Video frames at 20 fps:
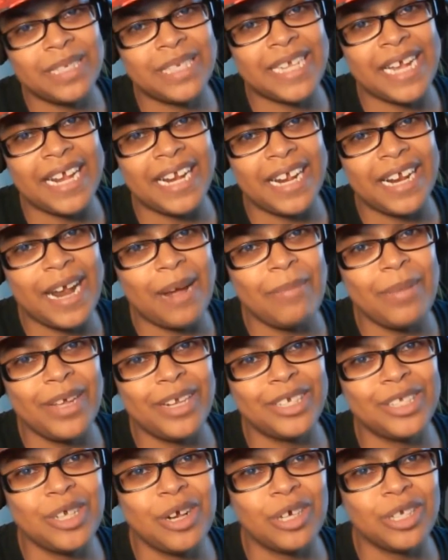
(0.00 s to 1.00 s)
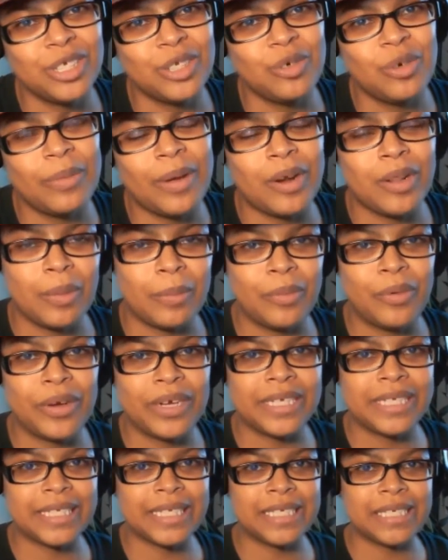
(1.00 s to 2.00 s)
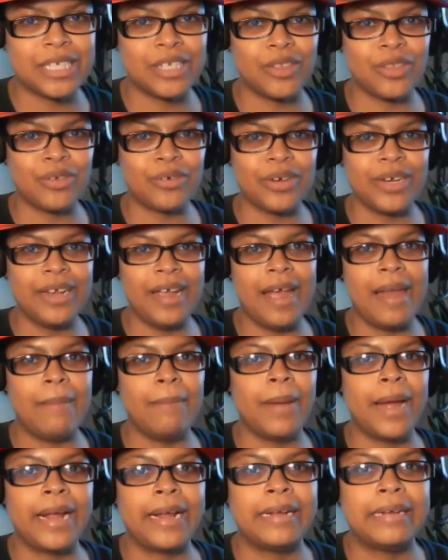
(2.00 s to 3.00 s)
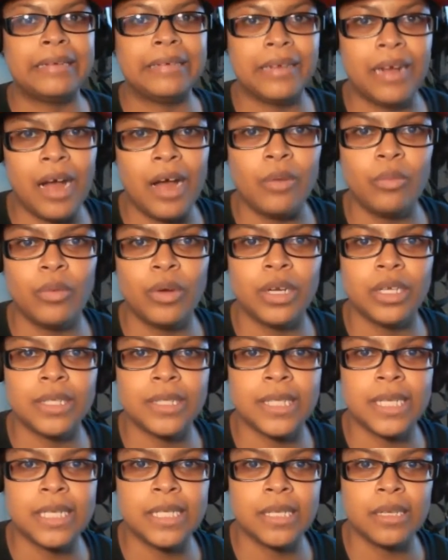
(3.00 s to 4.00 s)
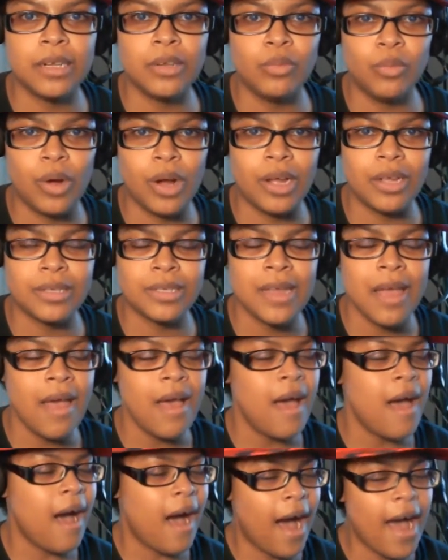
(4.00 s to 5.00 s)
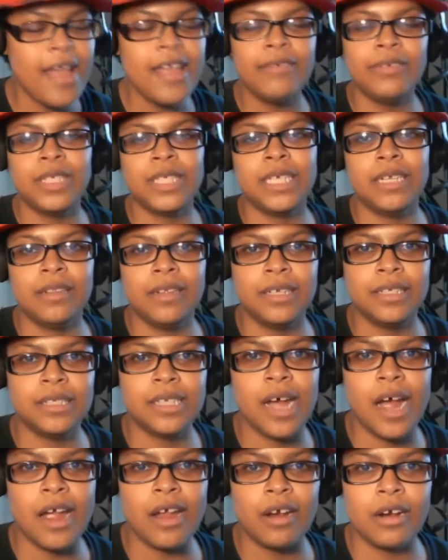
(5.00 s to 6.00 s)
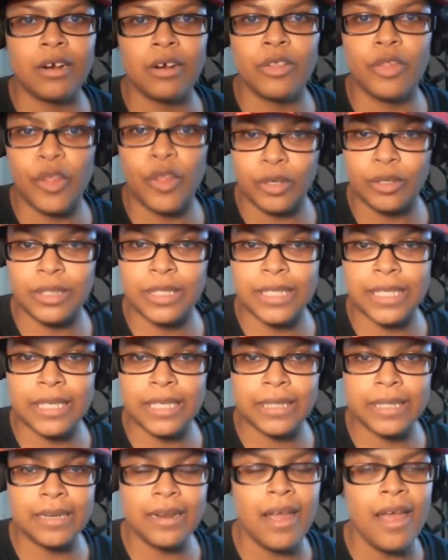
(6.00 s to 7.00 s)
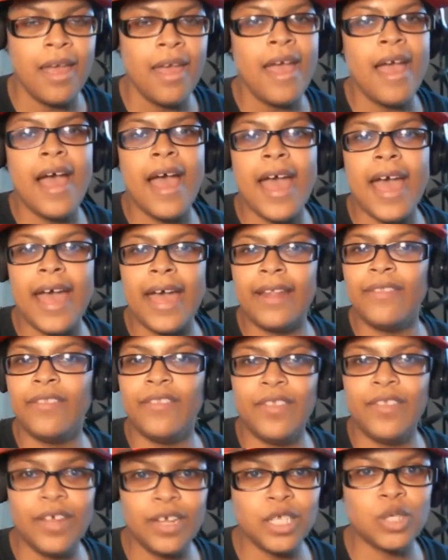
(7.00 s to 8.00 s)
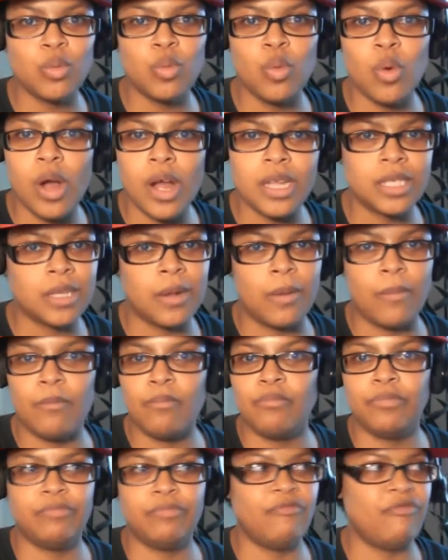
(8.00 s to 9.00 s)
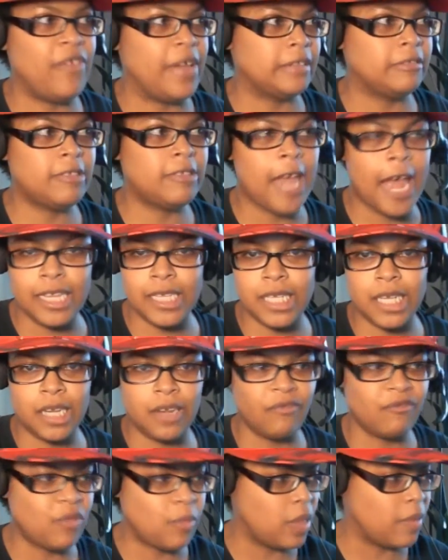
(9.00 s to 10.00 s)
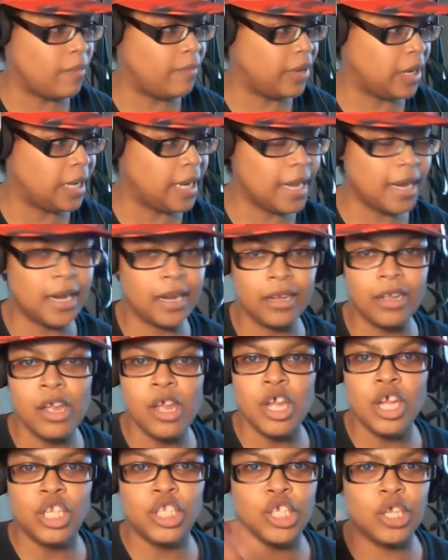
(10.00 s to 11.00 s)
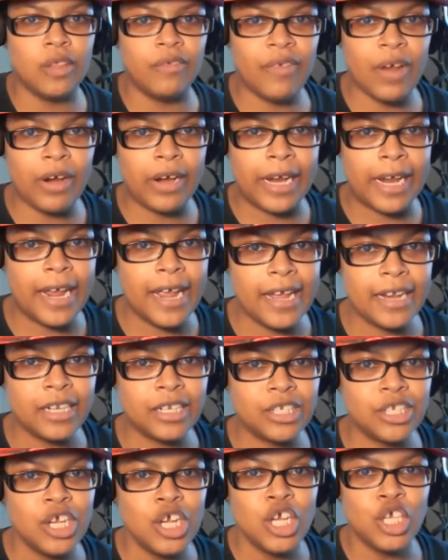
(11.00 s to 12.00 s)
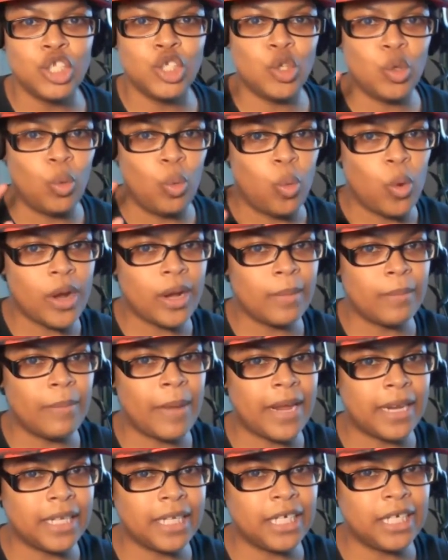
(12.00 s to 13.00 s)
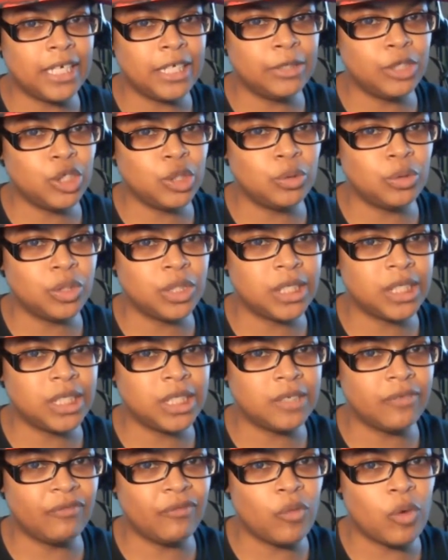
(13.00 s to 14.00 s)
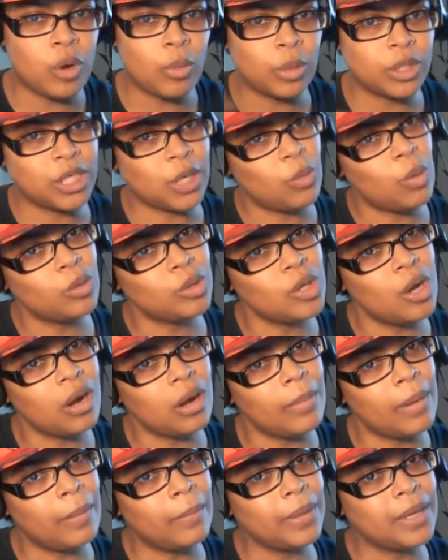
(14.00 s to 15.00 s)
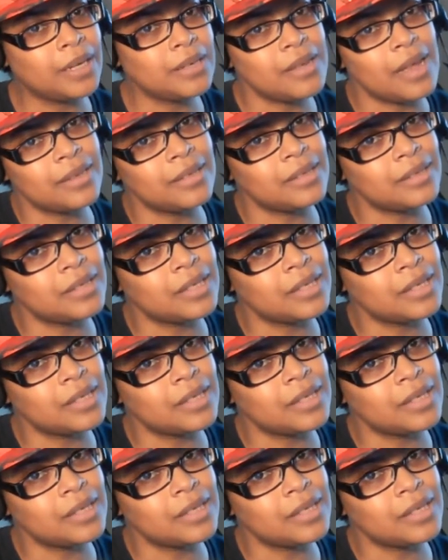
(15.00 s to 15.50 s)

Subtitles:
Dana, and I'm here to talk to you about The Boys Season 3. And my God, what a season it was! I have seen the entire third season, and this was fantastic from the beginning to the very end to what it may lead into in season 4, which I won't talk about because this is